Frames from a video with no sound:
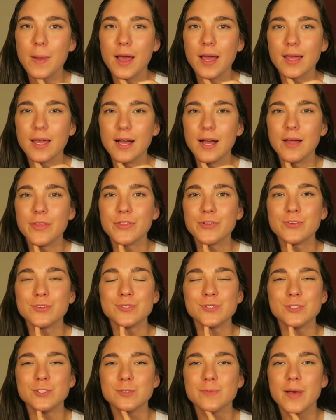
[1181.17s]
I got the
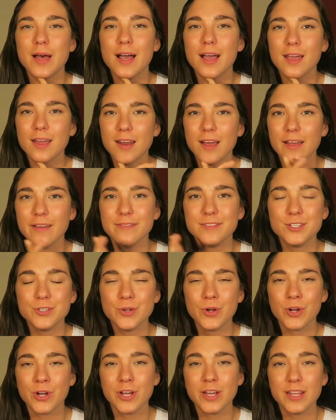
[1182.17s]
results back and I have
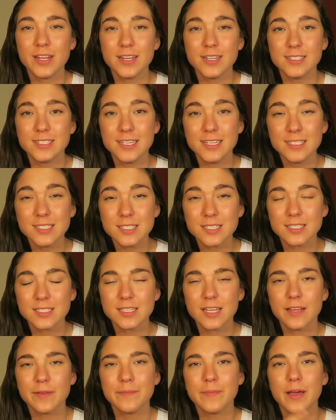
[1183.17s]
two herniated discs
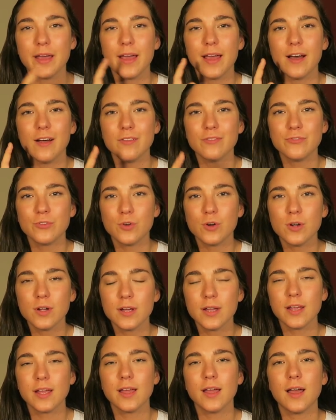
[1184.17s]
in my
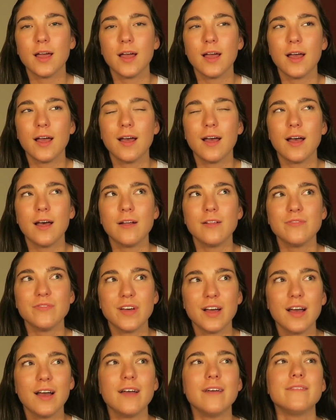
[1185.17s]
L4, L5,
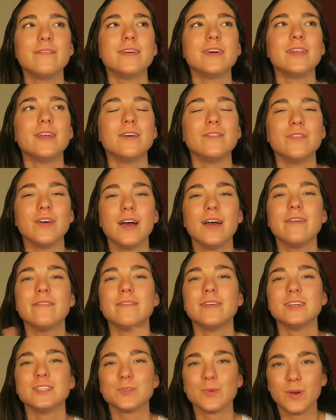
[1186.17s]
and
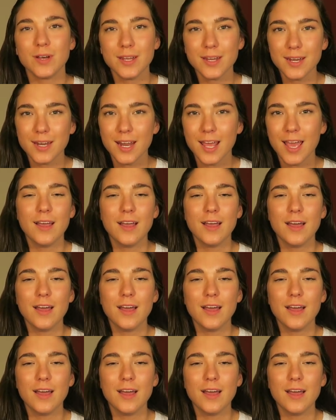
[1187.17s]
L5, S1.